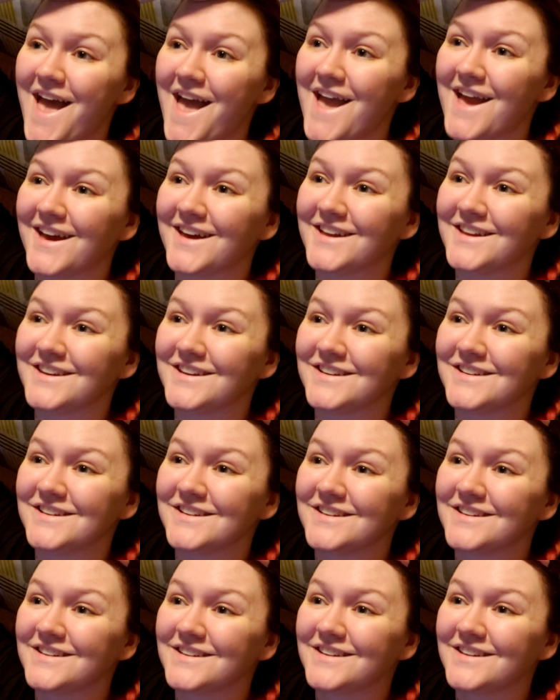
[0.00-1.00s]
And
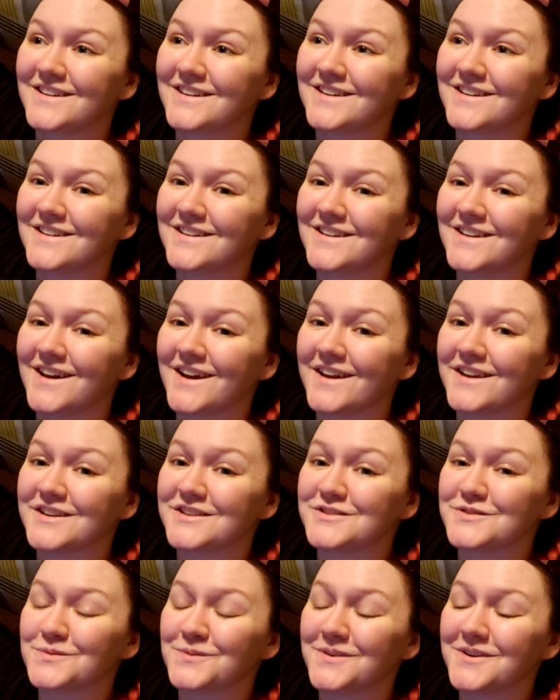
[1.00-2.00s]
I
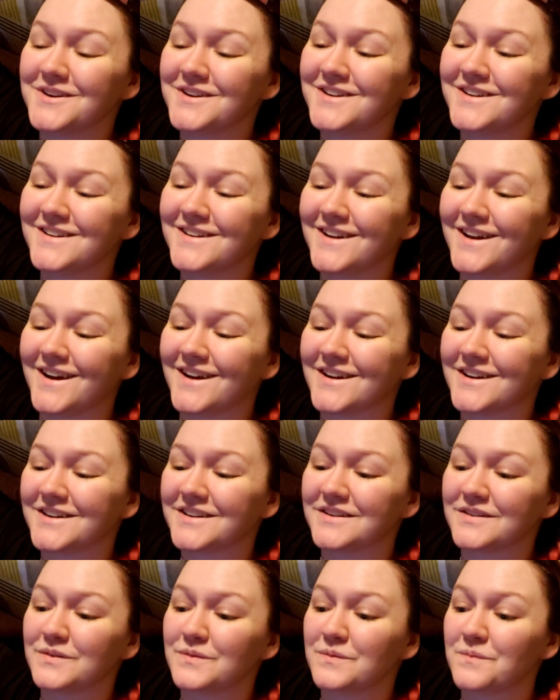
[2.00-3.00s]
get to work
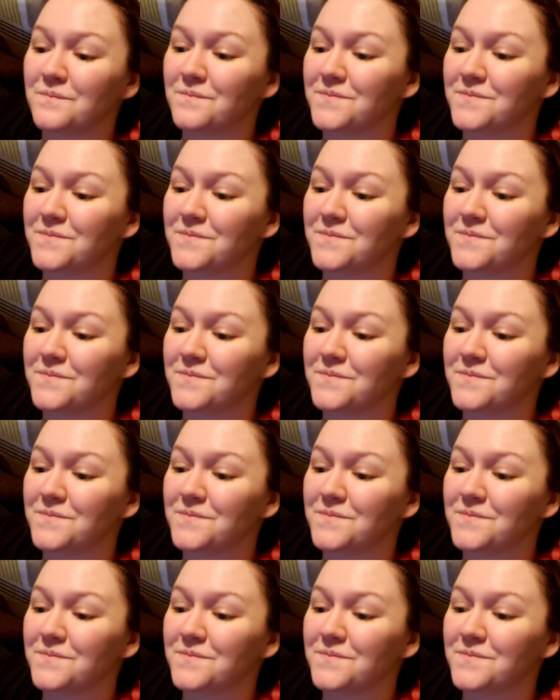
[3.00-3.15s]
on